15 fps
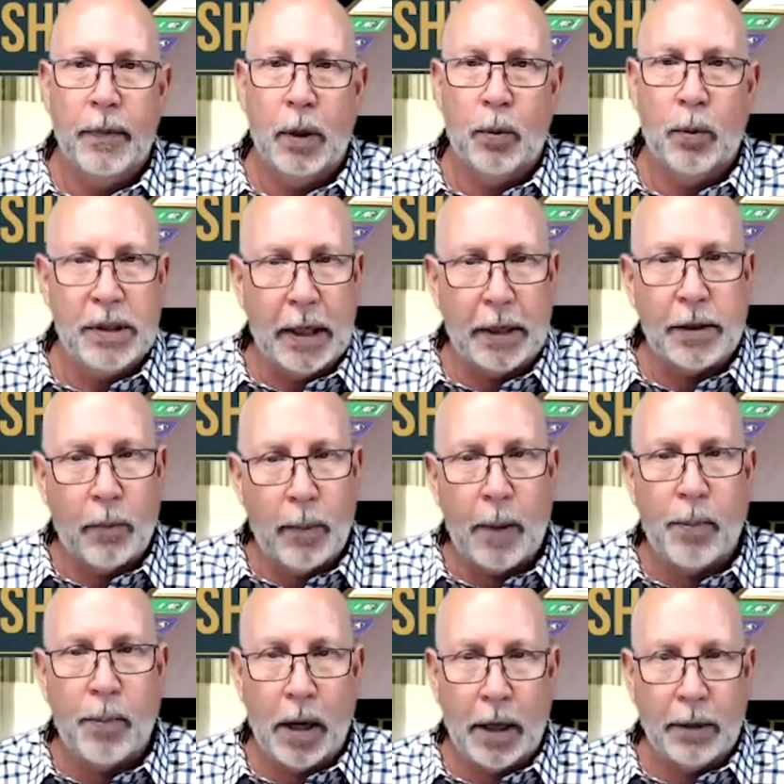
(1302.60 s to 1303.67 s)
was that's how my
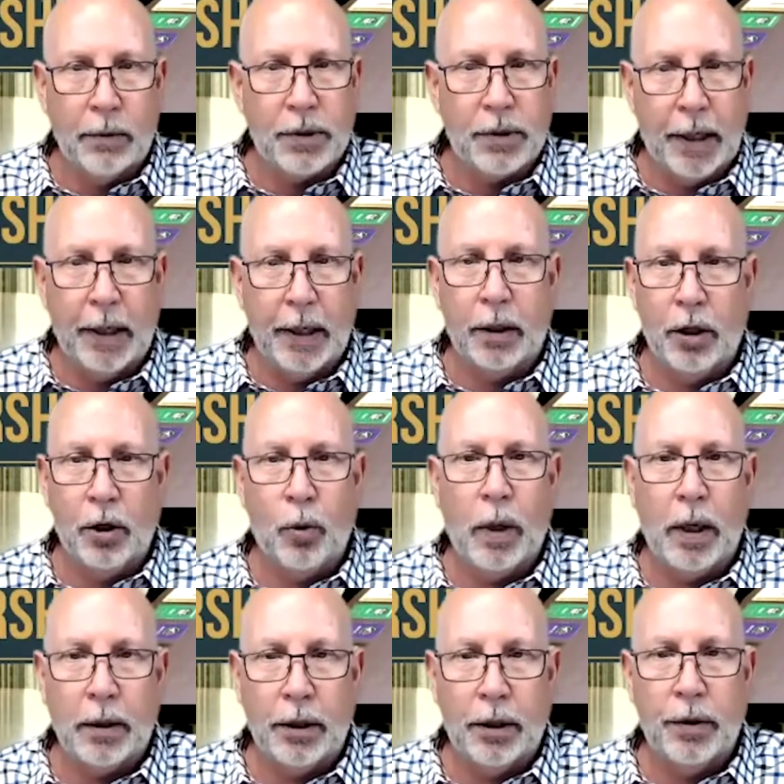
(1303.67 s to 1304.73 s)
body was saying, you know what?
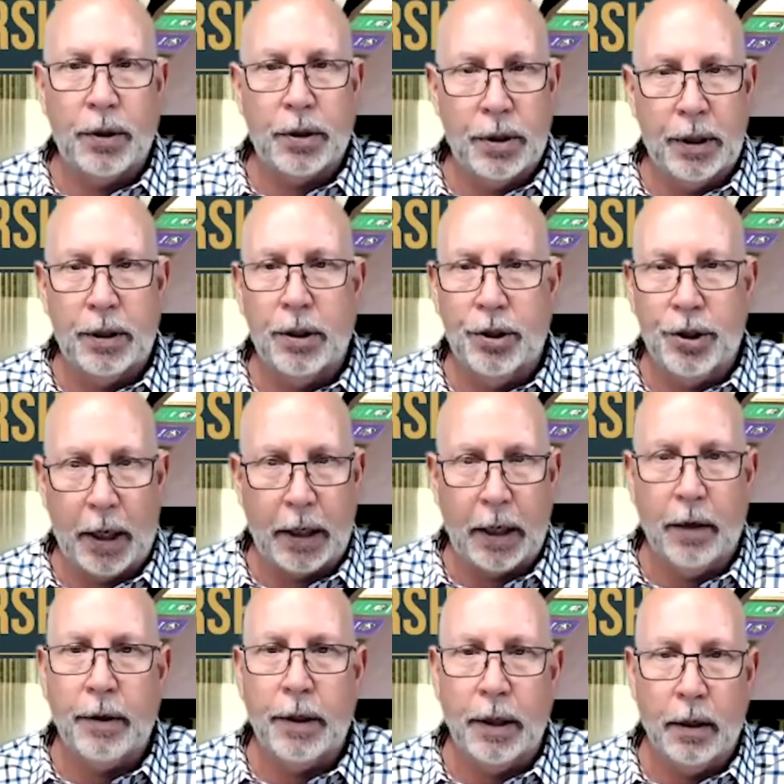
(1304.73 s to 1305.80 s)
You just need to check
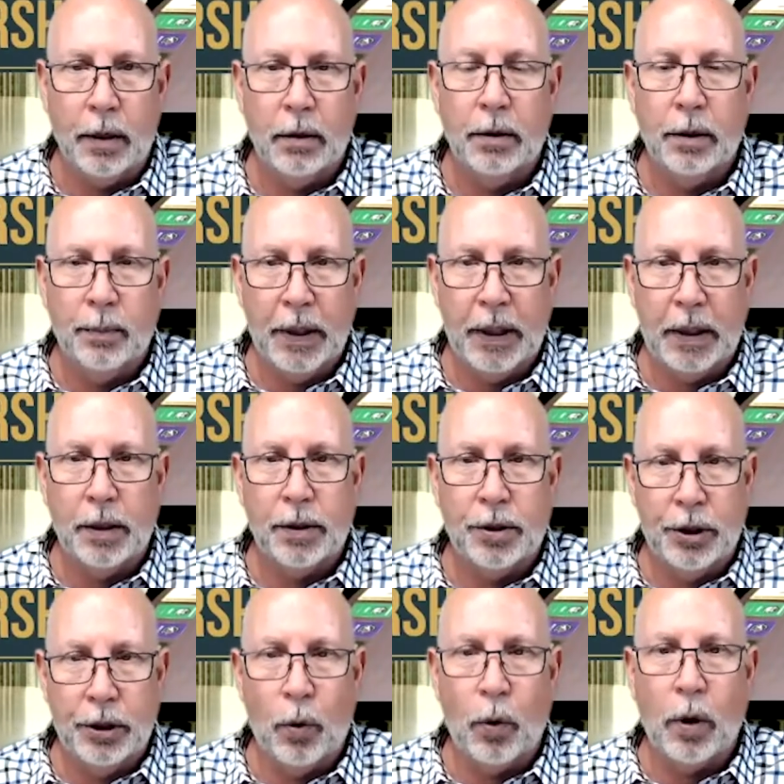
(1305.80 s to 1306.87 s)
out here because
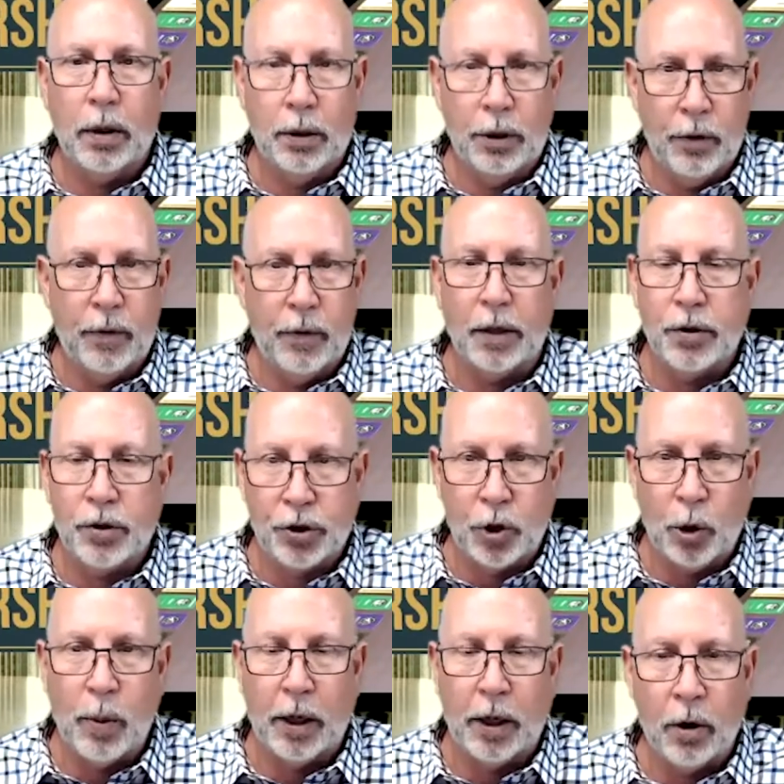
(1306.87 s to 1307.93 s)
you're you got some
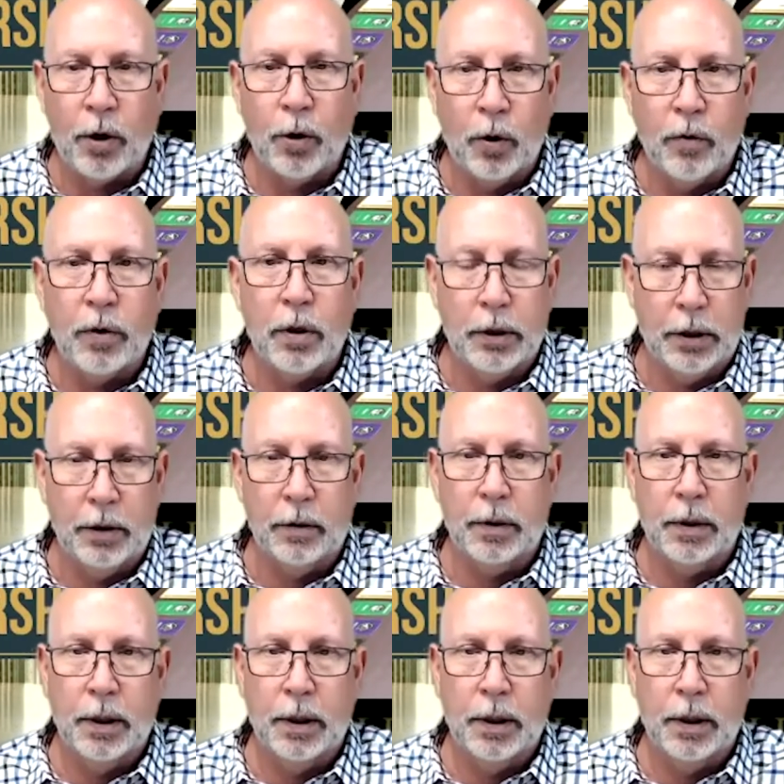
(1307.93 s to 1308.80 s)
you're on overload.